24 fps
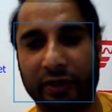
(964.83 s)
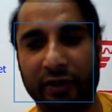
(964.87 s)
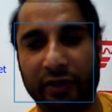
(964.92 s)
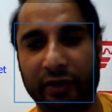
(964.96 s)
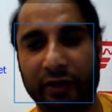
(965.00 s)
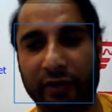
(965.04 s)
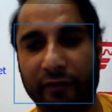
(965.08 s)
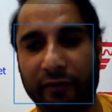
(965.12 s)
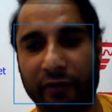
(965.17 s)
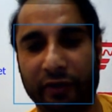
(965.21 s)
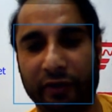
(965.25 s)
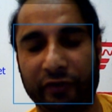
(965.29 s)

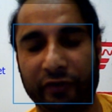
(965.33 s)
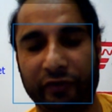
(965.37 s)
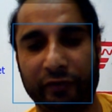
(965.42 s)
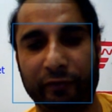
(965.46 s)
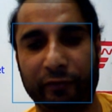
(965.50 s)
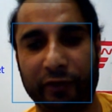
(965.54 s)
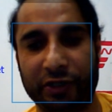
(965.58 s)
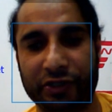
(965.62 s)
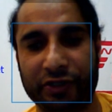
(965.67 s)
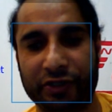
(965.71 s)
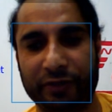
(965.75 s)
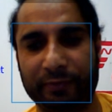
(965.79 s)
if it's a
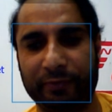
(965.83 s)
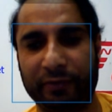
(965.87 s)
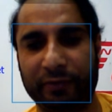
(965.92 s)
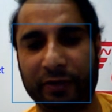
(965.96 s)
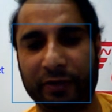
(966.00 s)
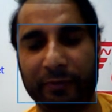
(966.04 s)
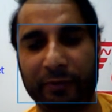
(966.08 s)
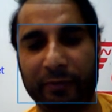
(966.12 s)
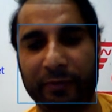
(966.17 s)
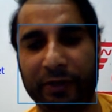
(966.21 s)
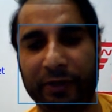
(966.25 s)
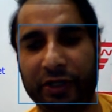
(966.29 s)
fresh
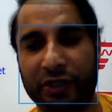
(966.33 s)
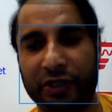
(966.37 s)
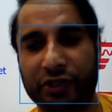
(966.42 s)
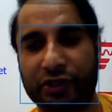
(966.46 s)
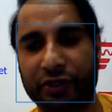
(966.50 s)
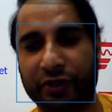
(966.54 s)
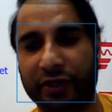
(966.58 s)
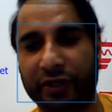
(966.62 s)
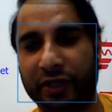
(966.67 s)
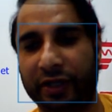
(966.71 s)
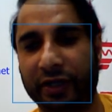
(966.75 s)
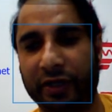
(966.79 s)

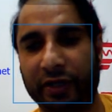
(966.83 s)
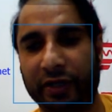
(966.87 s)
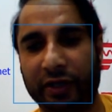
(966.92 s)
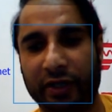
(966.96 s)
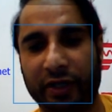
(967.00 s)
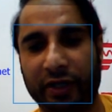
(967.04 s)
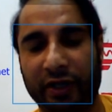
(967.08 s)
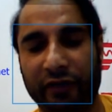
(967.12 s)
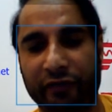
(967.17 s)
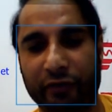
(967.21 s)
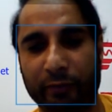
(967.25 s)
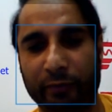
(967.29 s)
implementation,
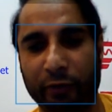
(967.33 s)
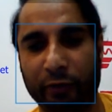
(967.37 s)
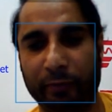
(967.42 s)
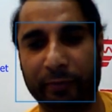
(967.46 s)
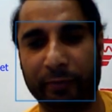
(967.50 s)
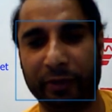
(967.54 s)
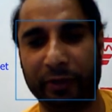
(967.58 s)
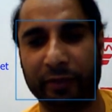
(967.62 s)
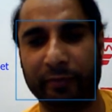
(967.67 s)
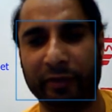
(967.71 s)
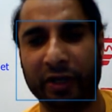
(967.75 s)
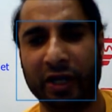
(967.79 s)
then
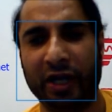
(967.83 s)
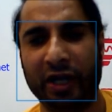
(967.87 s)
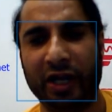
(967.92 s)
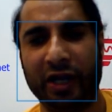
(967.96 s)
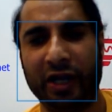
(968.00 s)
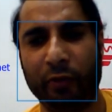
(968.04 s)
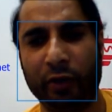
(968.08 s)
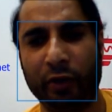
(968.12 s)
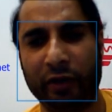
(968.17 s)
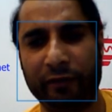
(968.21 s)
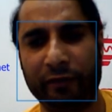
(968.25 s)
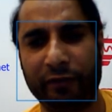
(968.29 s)
SWPM.
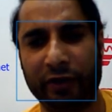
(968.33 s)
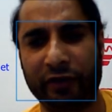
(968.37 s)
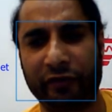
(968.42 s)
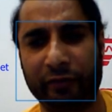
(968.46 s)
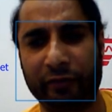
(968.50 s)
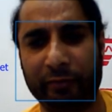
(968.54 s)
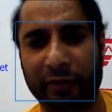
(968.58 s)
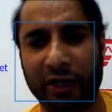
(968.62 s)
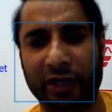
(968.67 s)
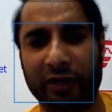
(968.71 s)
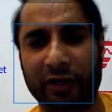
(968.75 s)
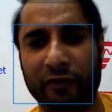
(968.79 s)
Even if it
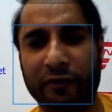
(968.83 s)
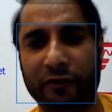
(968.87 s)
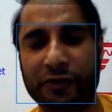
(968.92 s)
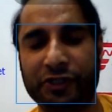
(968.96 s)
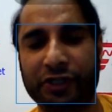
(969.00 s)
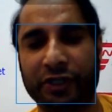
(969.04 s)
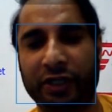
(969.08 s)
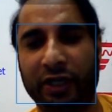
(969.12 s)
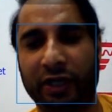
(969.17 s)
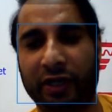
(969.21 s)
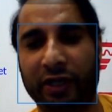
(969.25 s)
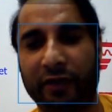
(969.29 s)
is a
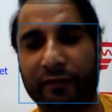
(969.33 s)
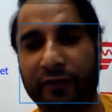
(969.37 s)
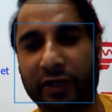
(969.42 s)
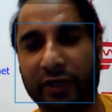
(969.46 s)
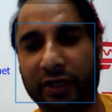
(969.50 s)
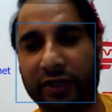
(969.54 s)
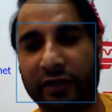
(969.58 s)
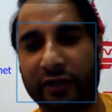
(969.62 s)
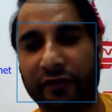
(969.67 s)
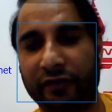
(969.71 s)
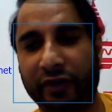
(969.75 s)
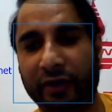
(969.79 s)
migration kind of
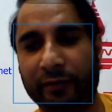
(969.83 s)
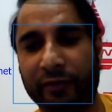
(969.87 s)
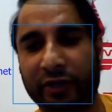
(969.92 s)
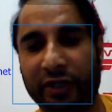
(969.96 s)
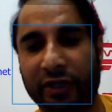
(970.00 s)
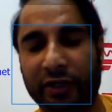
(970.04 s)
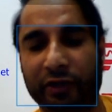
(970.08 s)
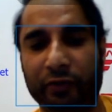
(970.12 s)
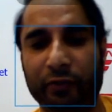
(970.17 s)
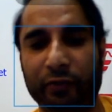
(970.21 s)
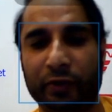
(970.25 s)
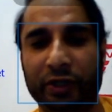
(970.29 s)
thing, the same
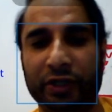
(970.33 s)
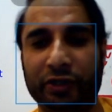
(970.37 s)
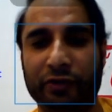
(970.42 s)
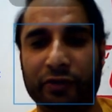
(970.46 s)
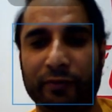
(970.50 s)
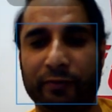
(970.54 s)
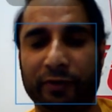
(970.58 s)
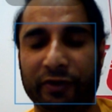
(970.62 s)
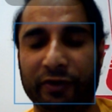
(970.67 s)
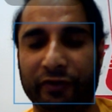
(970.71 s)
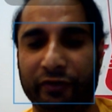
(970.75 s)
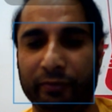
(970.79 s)
thing. You need
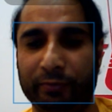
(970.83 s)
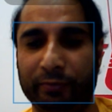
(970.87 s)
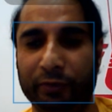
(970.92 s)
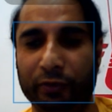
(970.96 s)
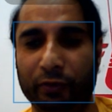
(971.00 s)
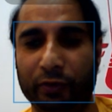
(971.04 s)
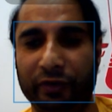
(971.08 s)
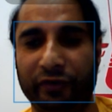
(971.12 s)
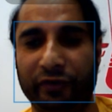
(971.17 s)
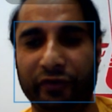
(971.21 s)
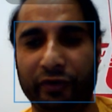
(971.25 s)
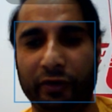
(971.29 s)
to first
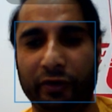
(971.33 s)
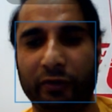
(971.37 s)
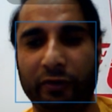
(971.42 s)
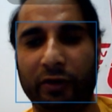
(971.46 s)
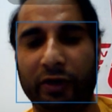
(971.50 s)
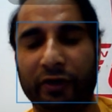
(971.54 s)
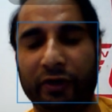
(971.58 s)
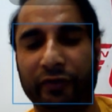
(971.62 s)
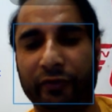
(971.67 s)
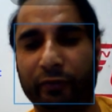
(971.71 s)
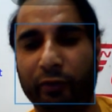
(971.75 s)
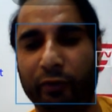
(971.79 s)
build the
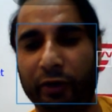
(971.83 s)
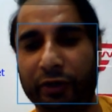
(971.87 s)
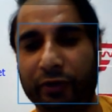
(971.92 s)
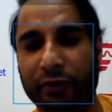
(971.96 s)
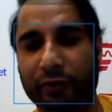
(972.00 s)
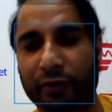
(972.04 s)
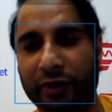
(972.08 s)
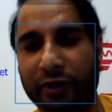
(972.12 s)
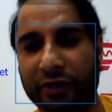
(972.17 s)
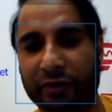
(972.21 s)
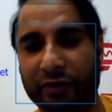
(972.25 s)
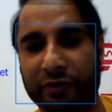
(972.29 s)
servers. What
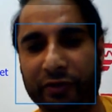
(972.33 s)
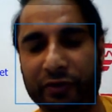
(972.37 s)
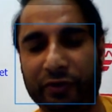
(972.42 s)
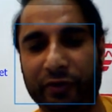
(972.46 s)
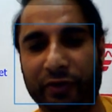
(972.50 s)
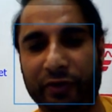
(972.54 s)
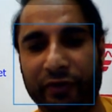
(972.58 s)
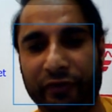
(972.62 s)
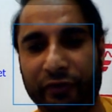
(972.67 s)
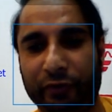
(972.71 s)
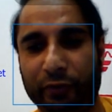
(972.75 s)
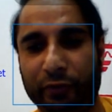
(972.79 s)
you need to
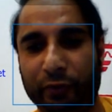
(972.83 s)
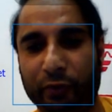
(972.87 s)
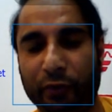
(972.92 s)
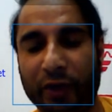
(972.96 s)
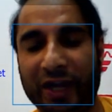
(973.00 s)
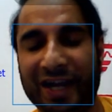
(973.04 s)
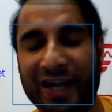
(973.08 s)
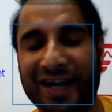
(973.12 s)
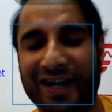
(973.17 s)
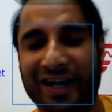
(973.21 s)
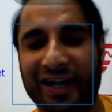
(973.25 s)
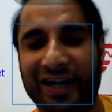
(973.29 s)
do is
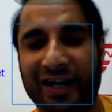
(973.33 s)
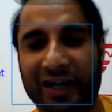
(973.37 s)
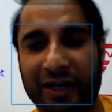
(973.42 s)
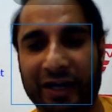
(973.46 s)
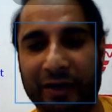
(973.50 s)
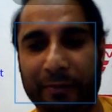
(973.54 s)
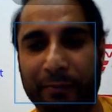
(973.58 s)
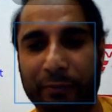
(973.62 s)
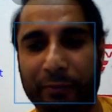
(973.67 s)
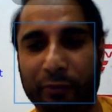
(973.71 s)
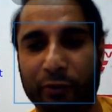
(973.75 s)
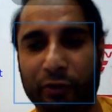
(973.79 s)
to
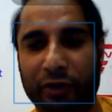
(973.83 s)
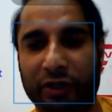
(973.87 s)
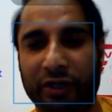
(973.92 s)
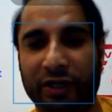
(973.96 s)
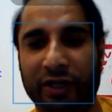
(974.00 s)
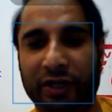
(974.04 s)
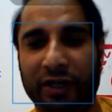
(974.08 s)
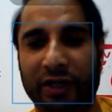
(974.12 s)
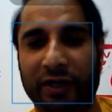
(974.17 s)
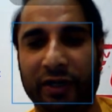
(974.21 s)
put